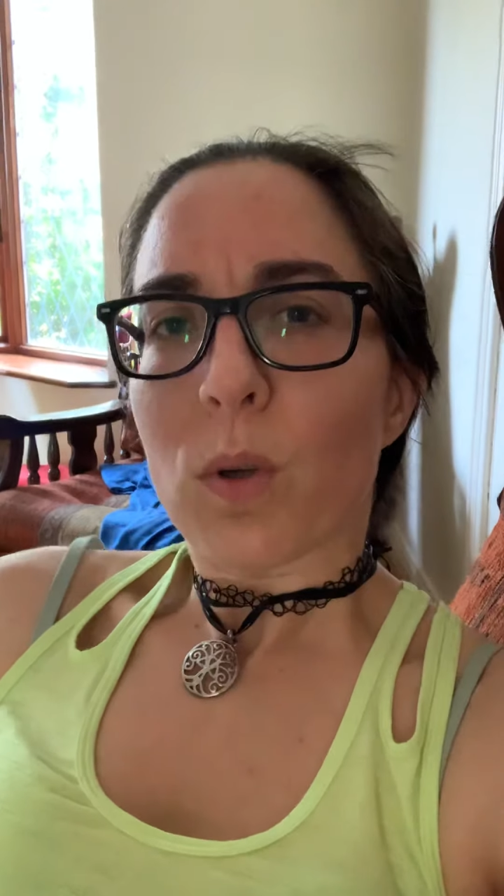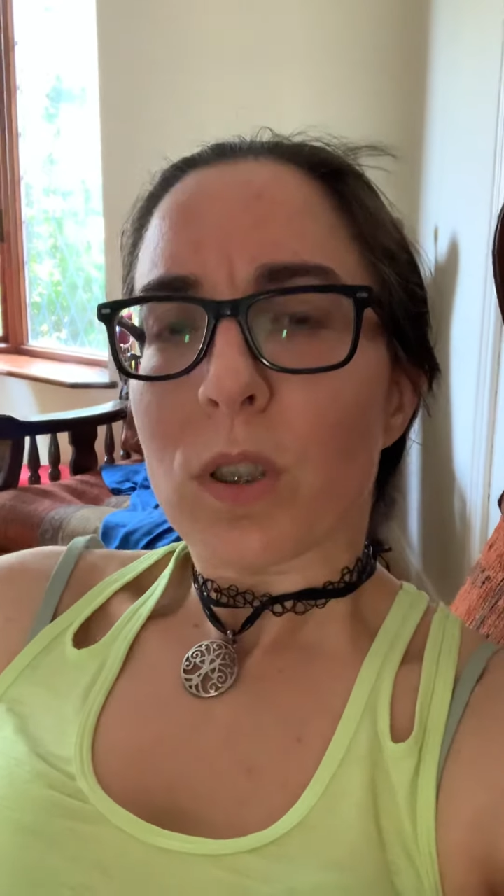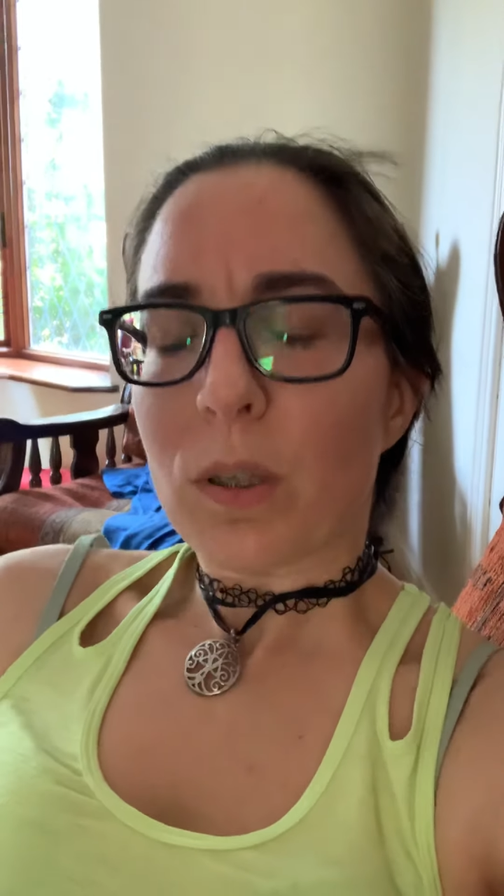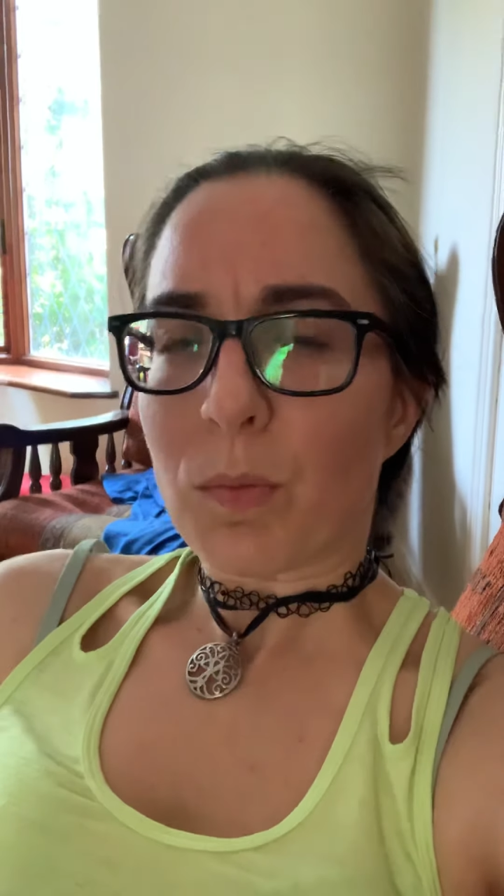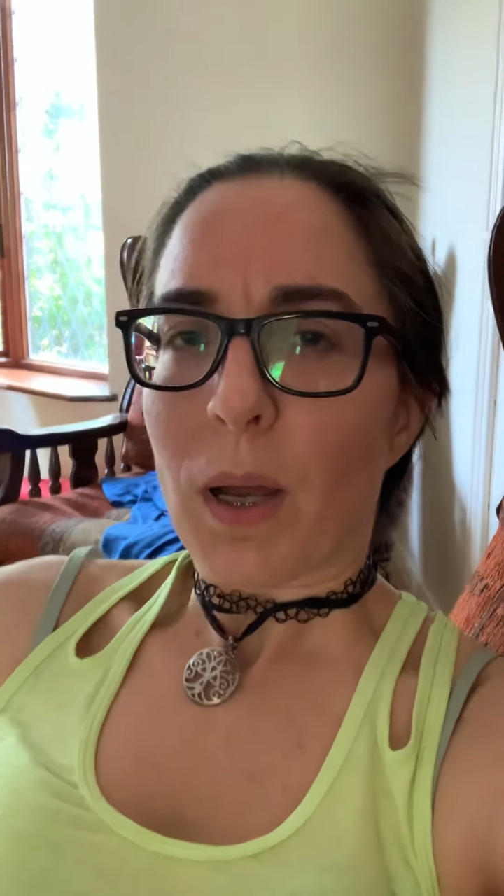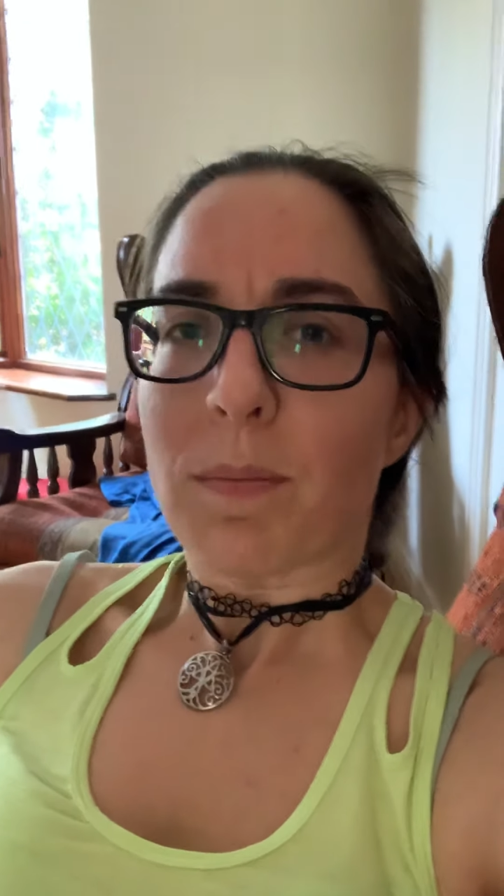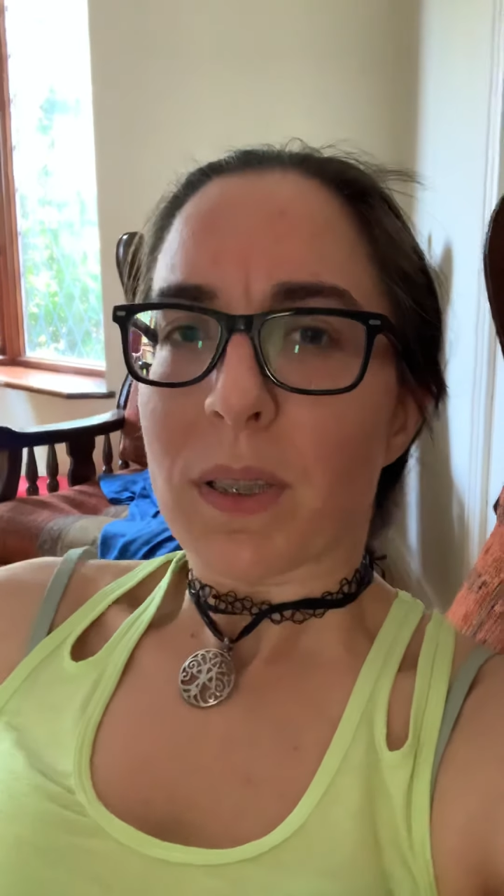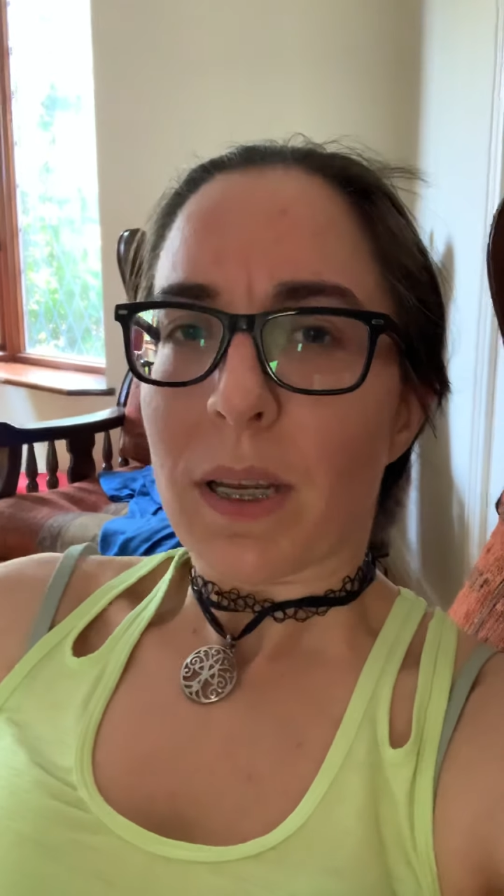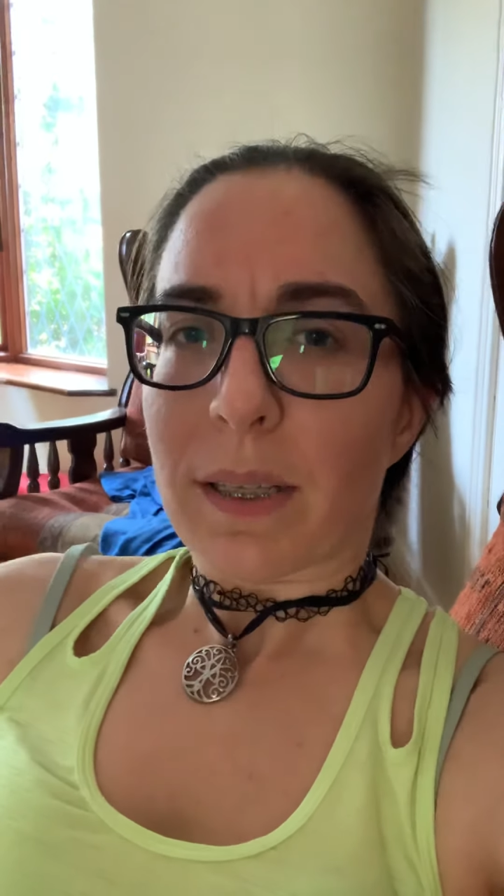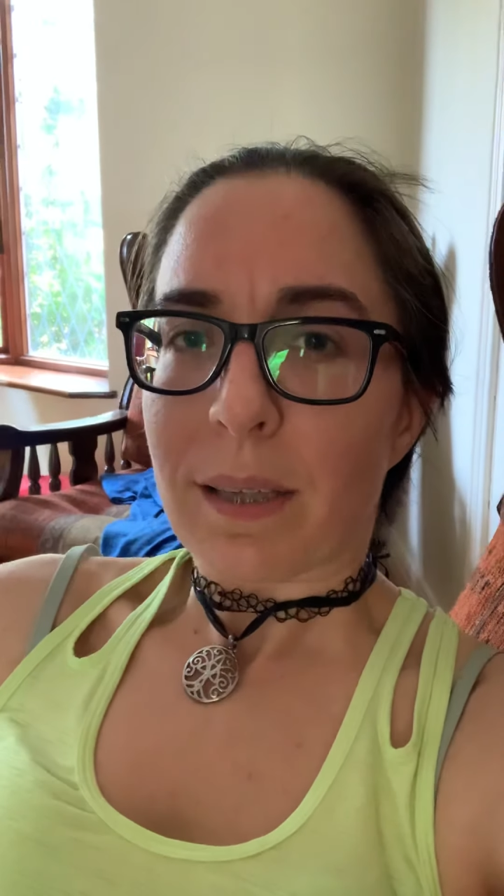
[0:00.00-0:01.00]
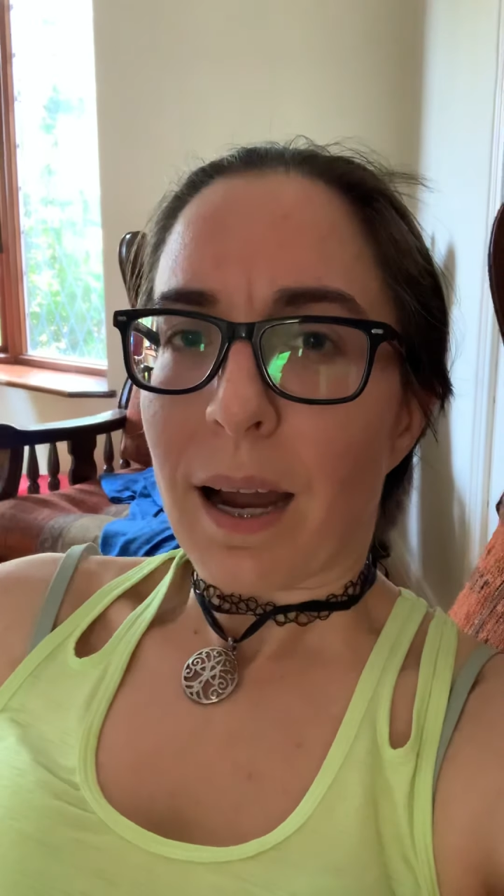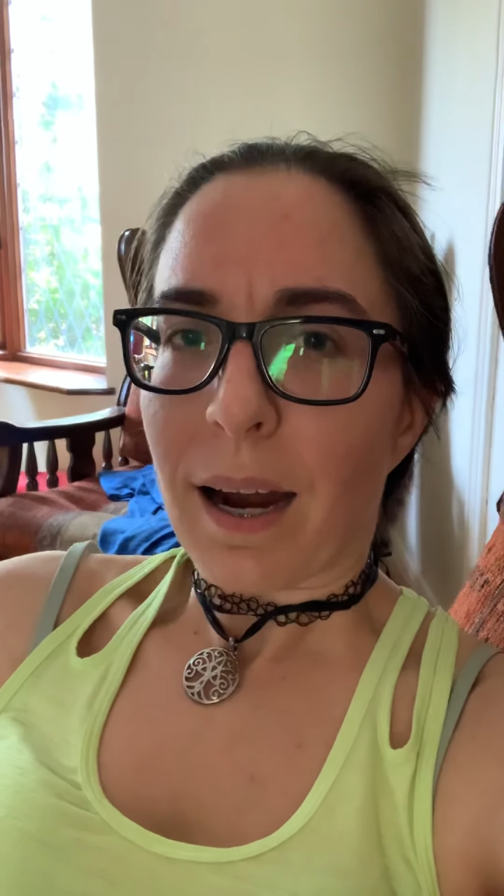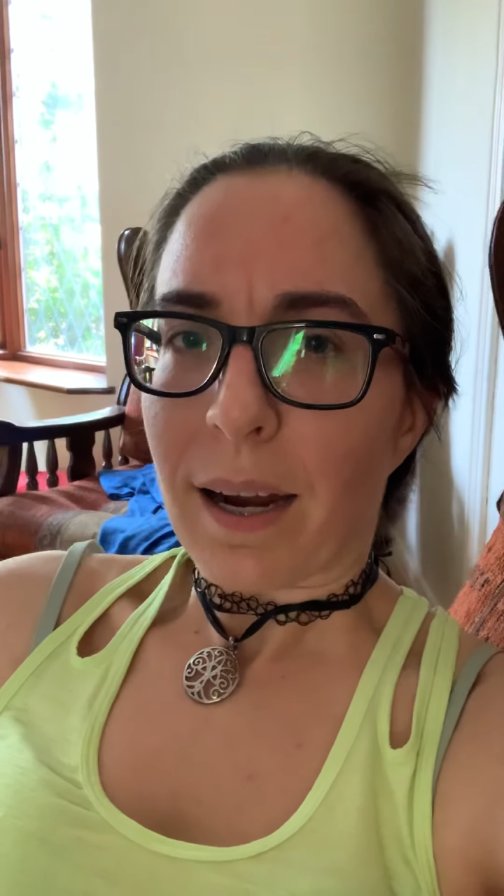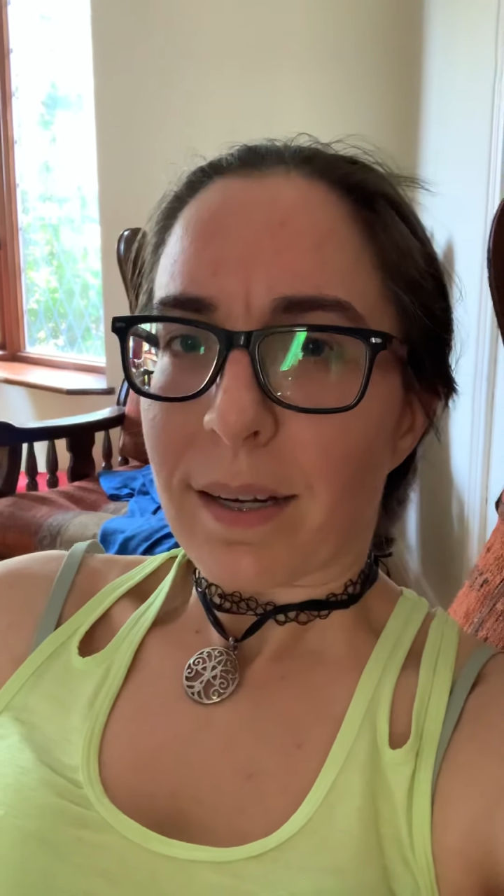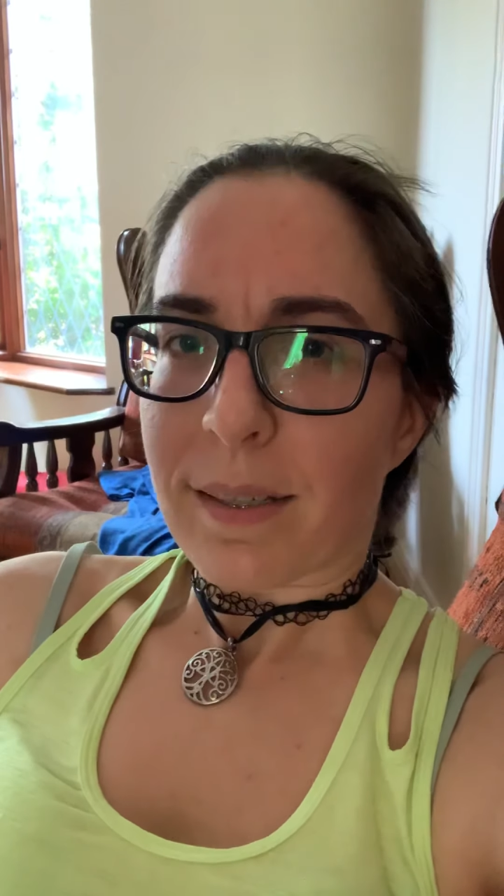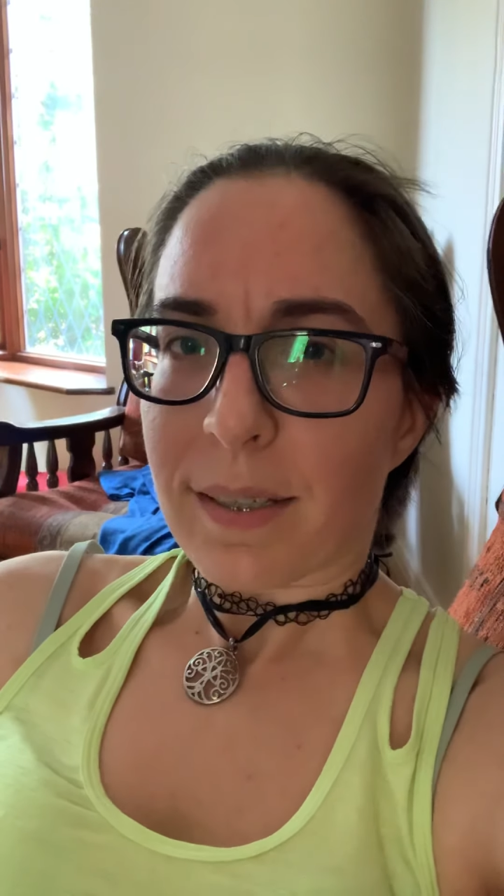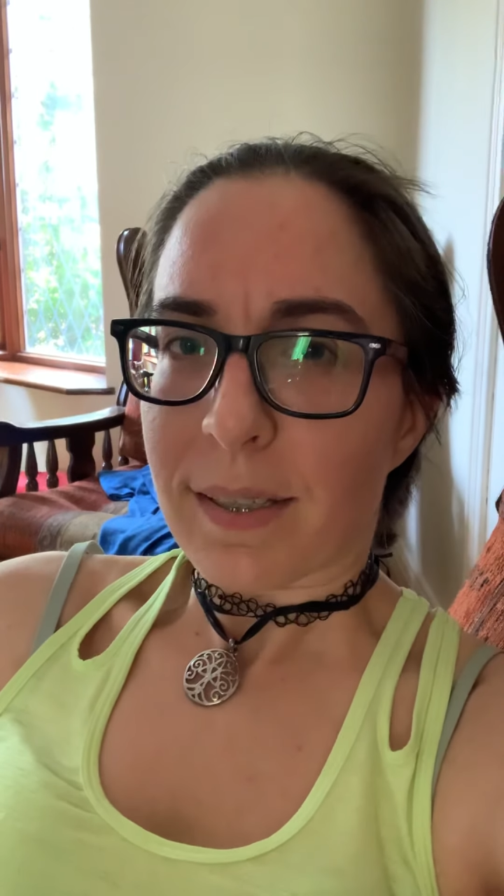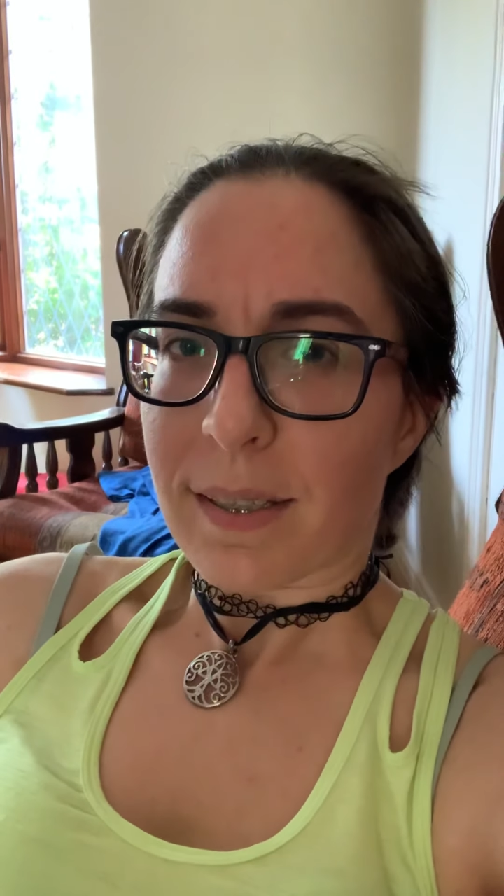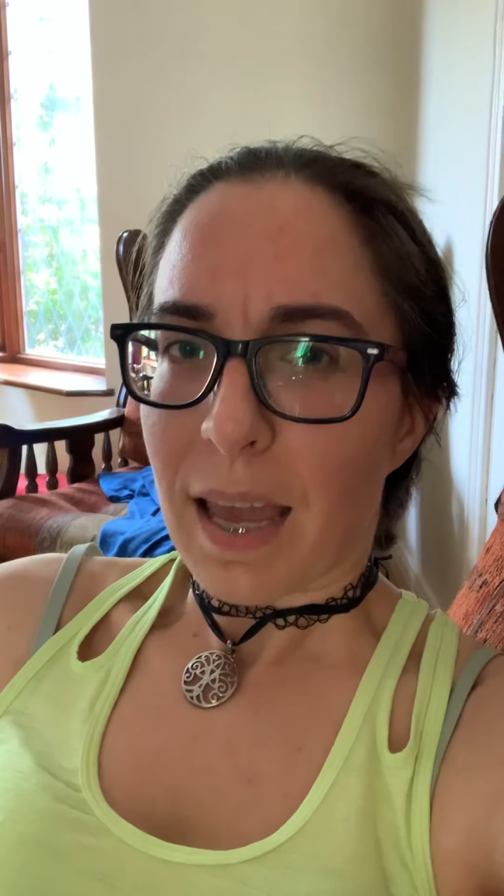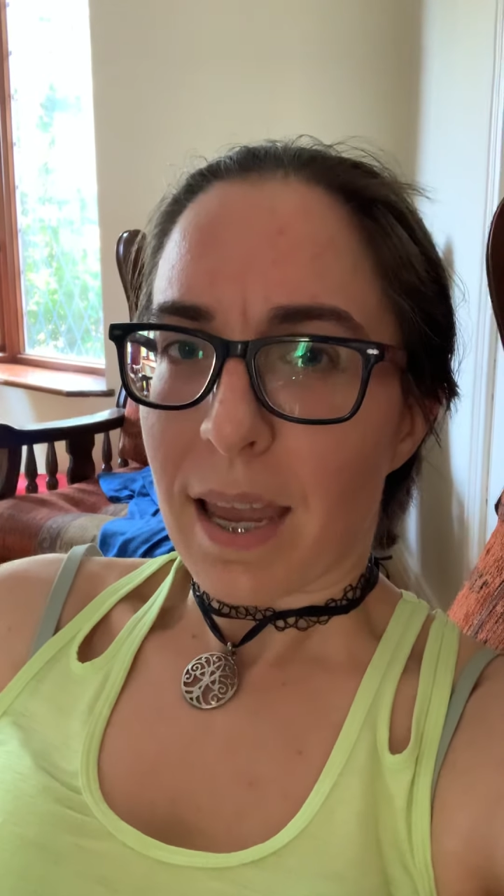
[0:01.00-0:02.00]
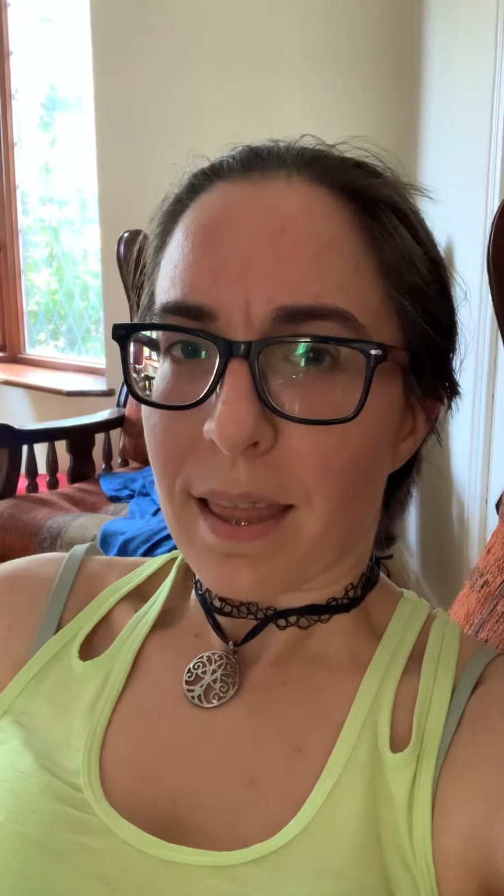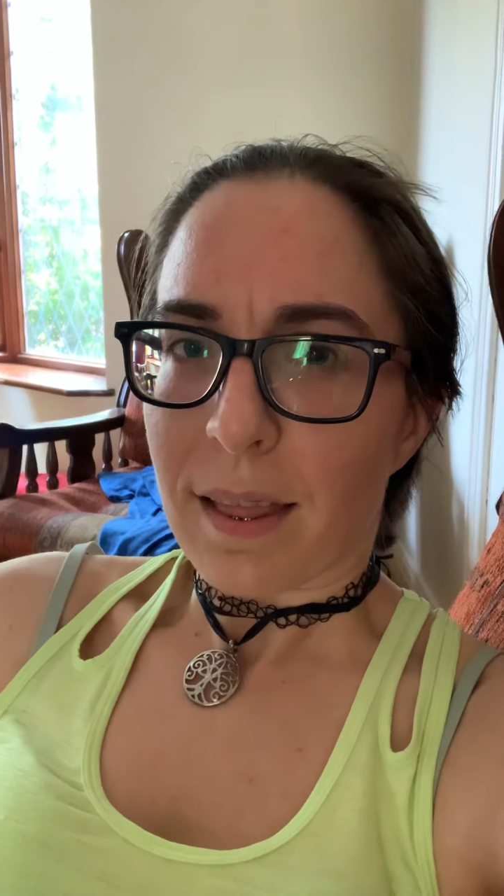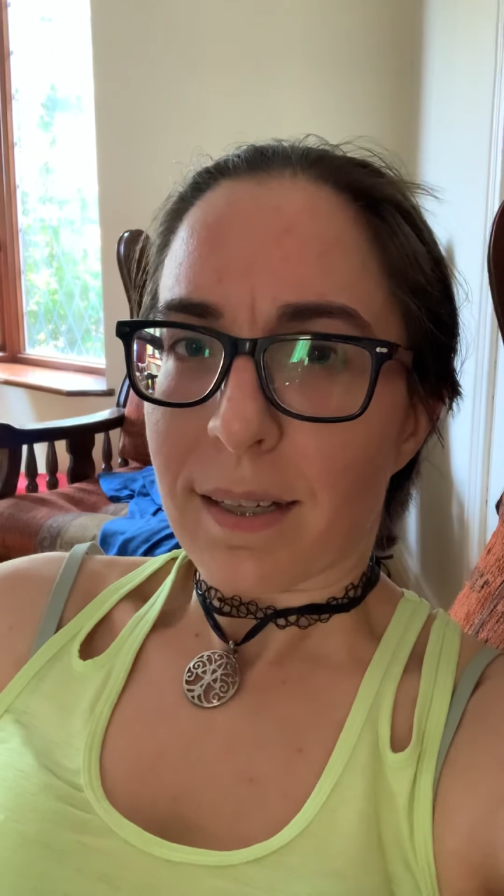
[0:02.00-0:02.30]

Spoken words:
sometimes it's hard to say